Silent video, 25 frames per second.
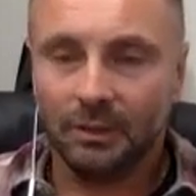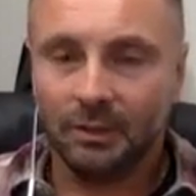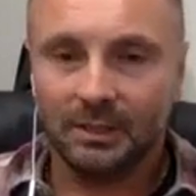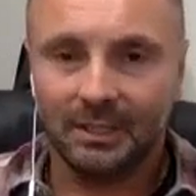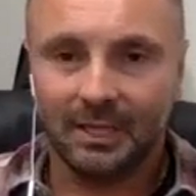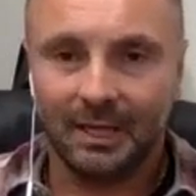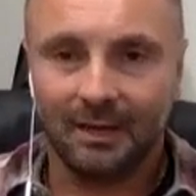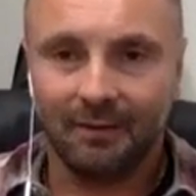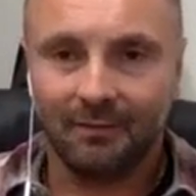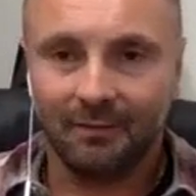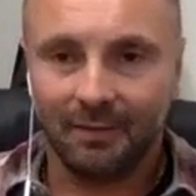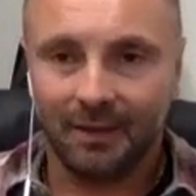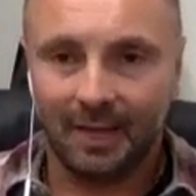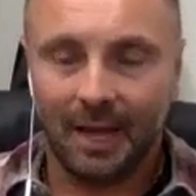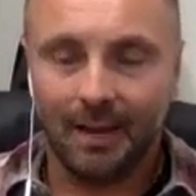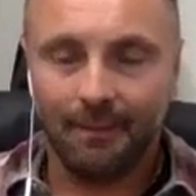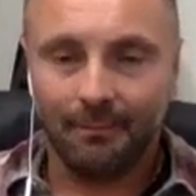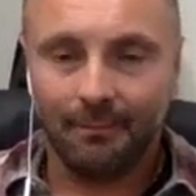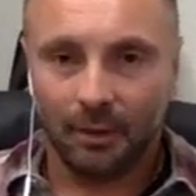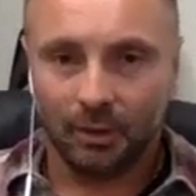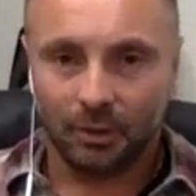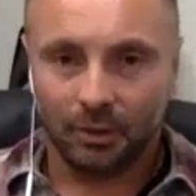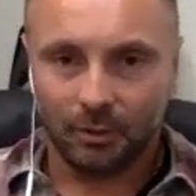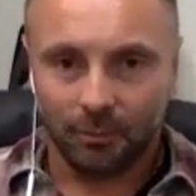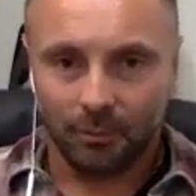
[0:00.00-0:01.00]
save that
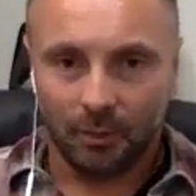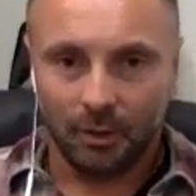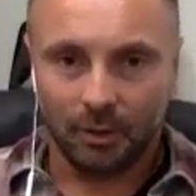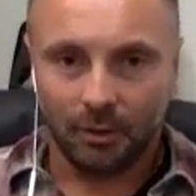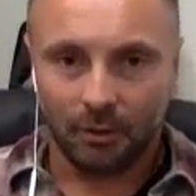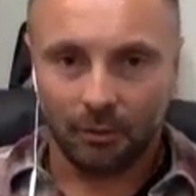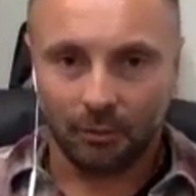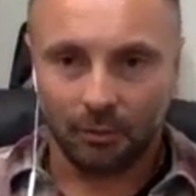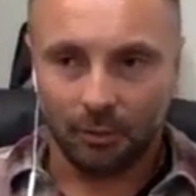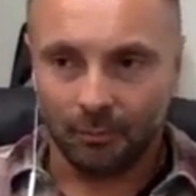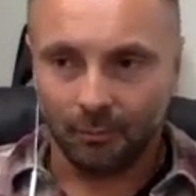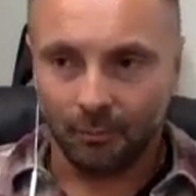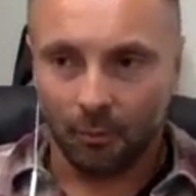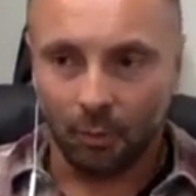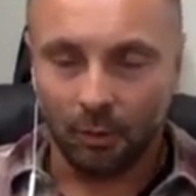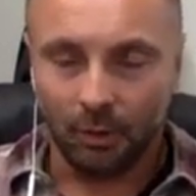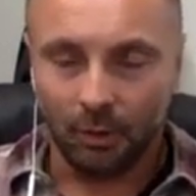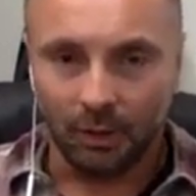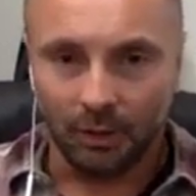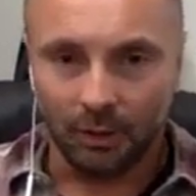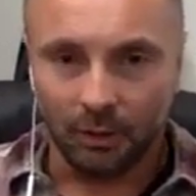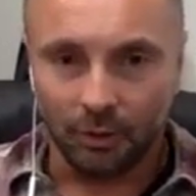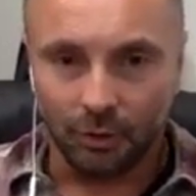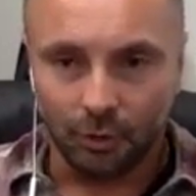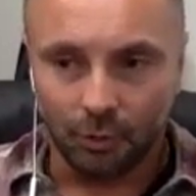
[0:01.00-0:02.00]
much money on your
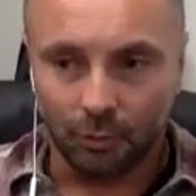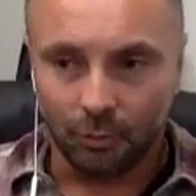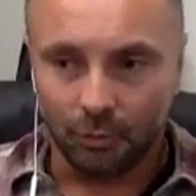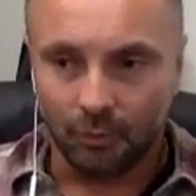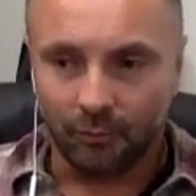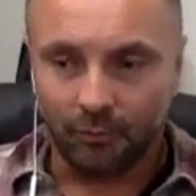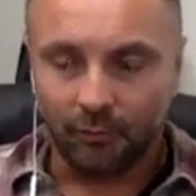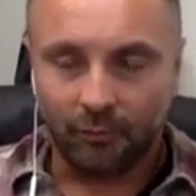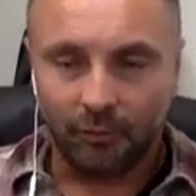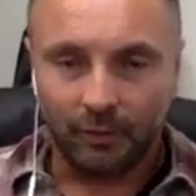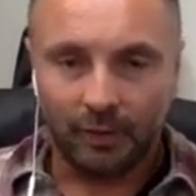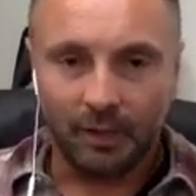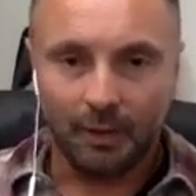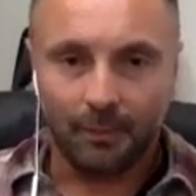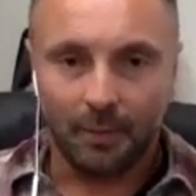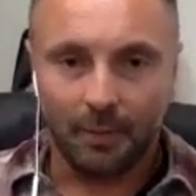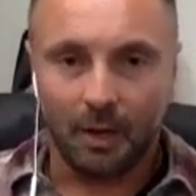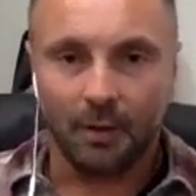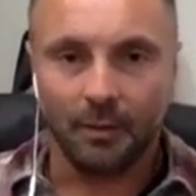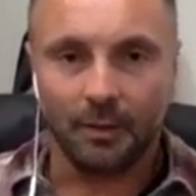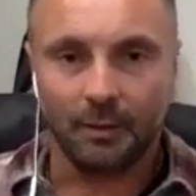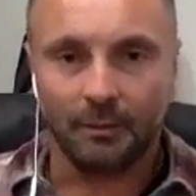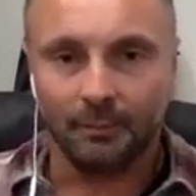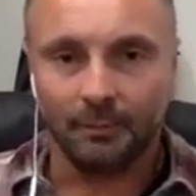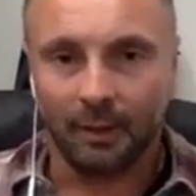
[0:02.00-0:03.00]
mortgage, you could free up
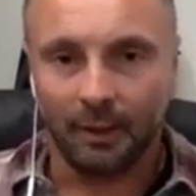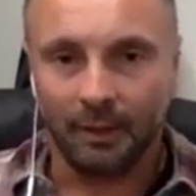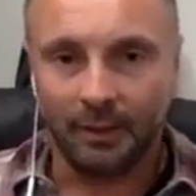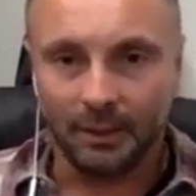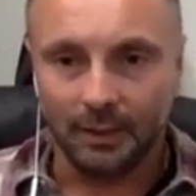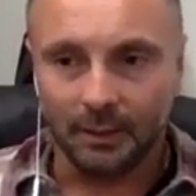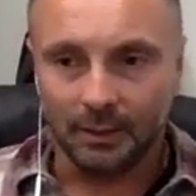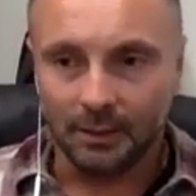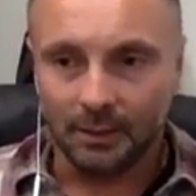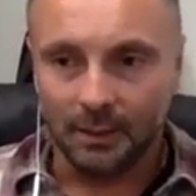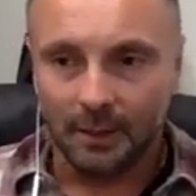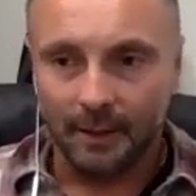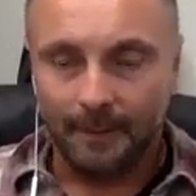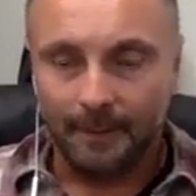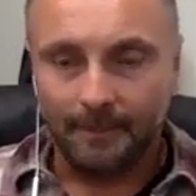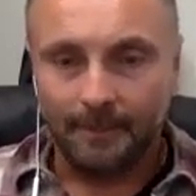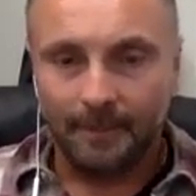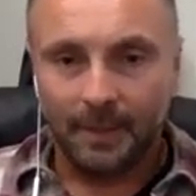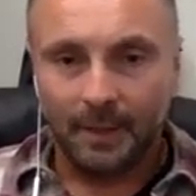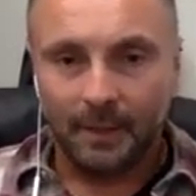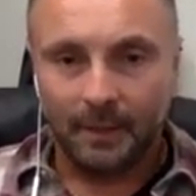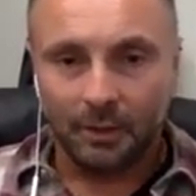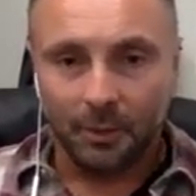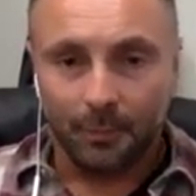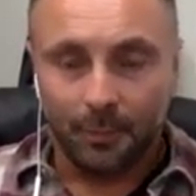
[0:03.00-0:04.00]
other monies
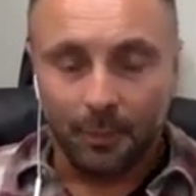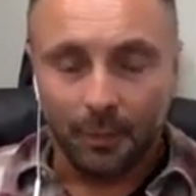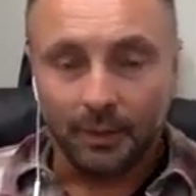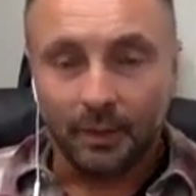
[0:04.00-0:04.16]
to put